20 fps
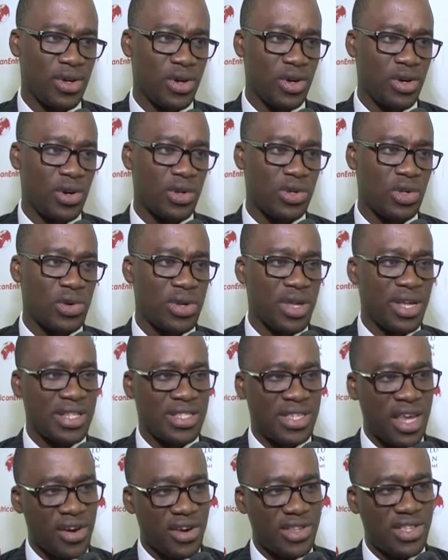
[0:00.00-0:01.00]
So the
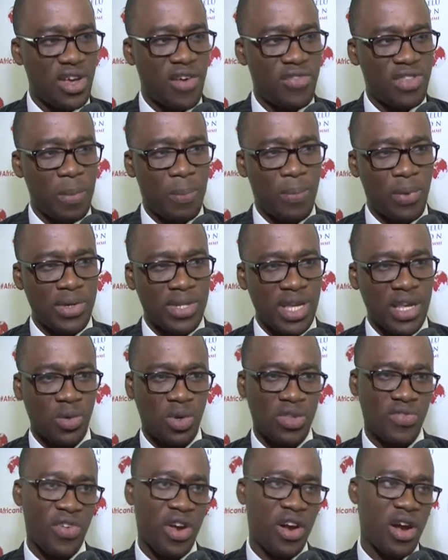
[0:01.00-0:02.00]
integrity of the process
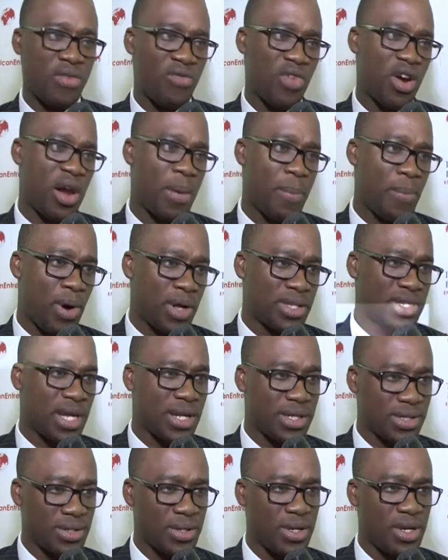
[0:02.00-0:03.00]
was very, very important.